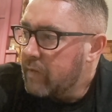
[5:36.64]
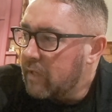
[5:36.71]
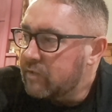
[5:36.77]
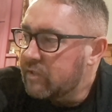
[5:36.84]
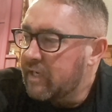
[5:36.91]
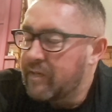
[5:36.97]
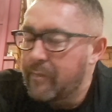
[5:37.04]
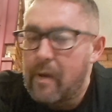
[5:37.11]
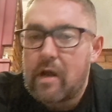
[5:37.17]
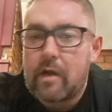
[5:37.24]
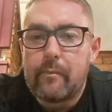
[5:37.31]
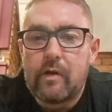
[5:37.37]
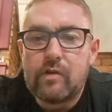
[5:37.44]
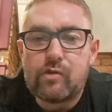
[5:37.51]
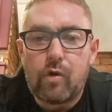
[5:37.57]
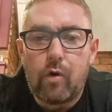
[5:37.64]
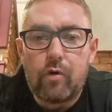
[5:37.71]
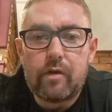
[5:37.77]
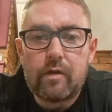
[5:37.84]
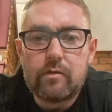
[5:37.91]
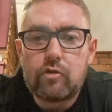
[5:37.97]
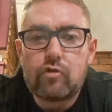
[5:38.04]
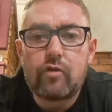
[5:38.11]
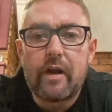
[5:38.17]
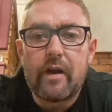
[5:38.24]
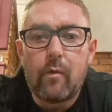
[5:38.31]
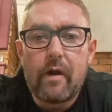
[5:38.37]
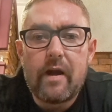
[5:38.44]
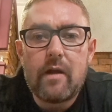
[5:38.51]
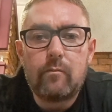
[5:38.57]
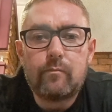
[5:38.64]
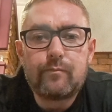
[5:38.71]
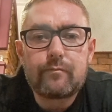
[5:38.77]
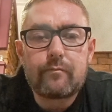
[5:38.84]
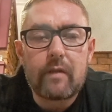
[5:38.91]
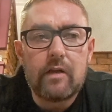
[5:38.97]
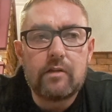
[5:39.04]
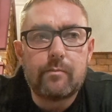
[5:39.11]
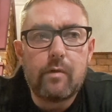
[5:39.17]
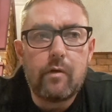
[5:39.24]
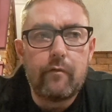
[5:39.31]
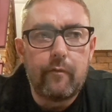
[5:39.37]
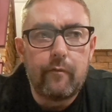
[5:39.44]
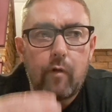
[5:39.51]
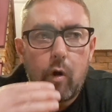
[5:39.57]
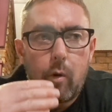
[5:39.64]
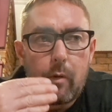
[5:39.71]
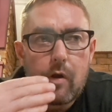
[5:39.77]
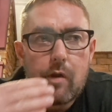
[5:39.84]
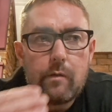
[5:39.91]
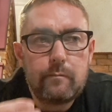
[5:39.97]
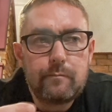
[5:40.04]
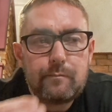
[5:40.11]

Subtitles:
It's at the back of my throat straight away. It's moving forward.